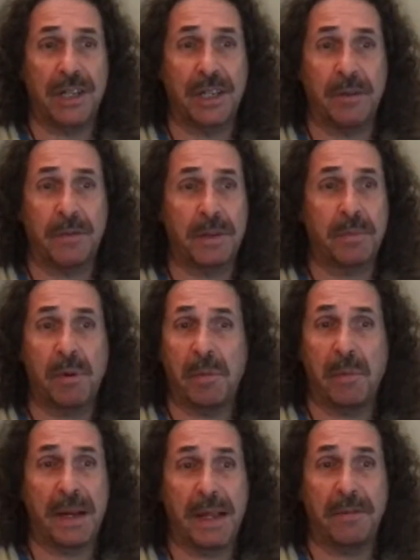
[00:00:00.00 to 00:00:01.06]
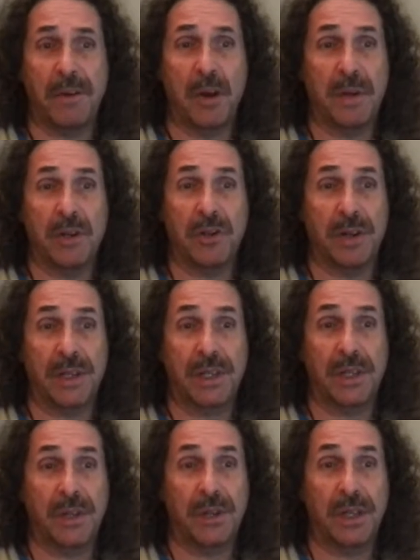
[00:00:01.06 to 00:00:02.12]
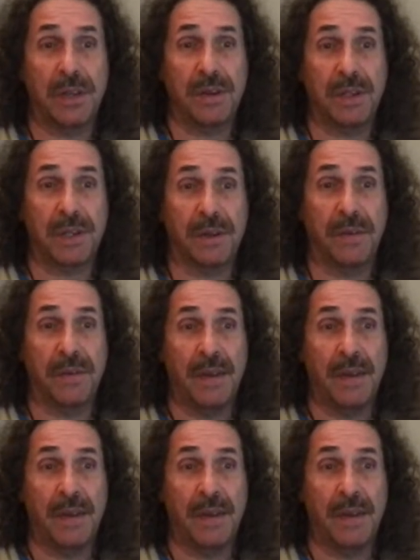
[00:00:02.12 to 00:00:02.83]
itself is probably of no interest to the user.